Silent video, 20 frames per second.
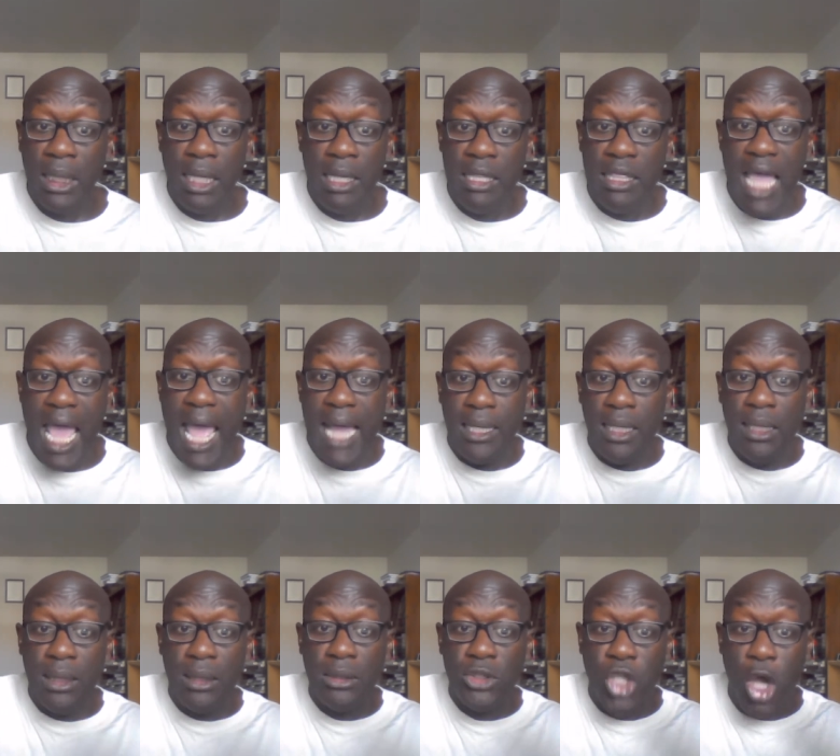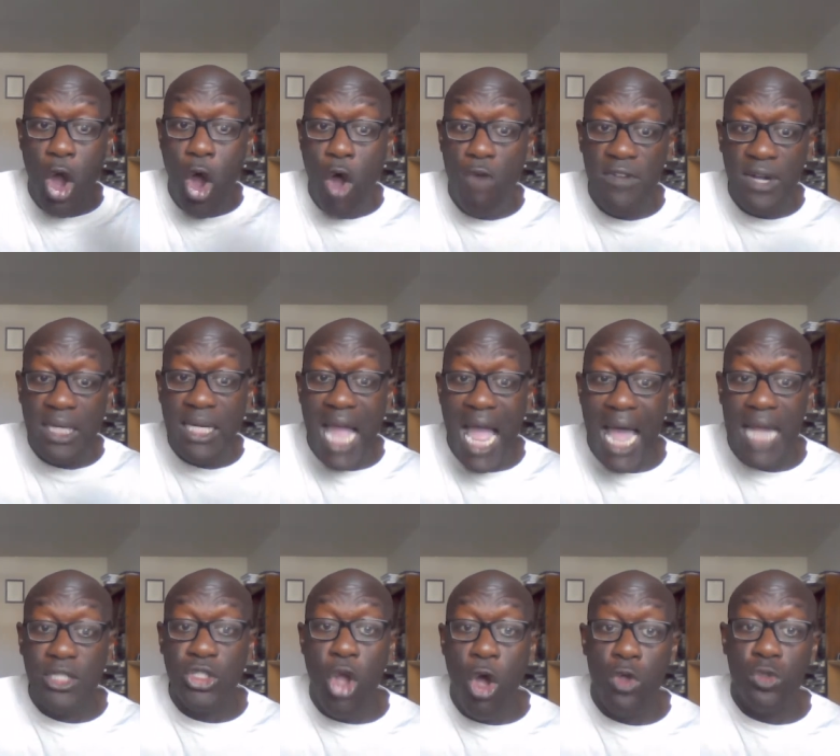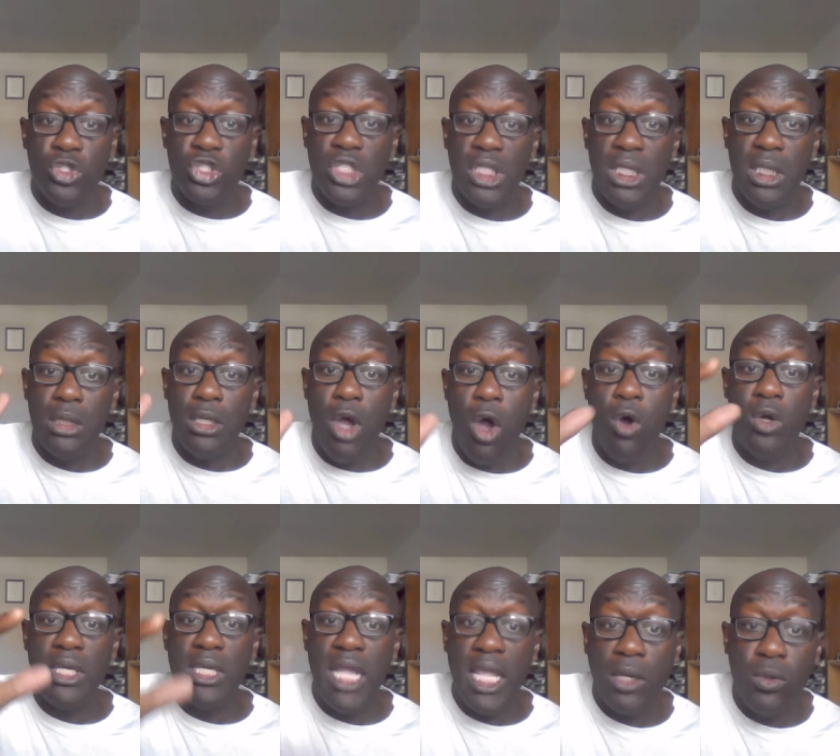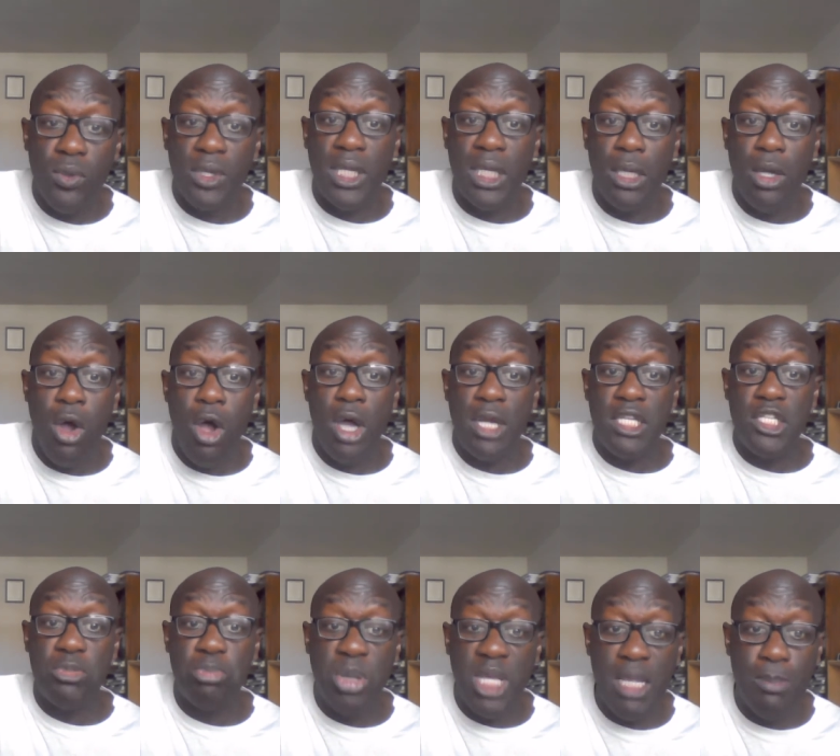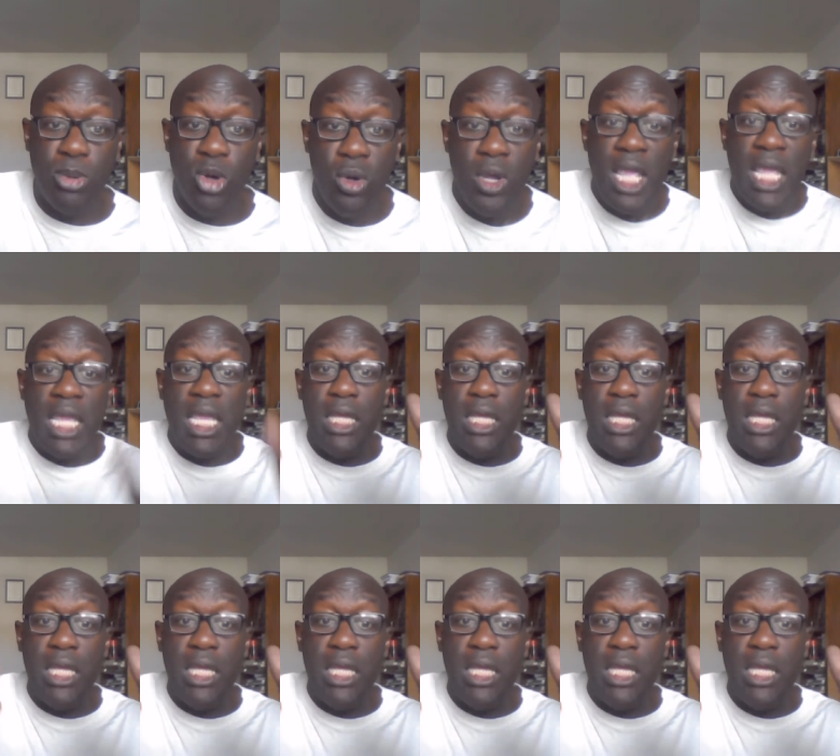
that Jehovah God don't see no iniquity on his people.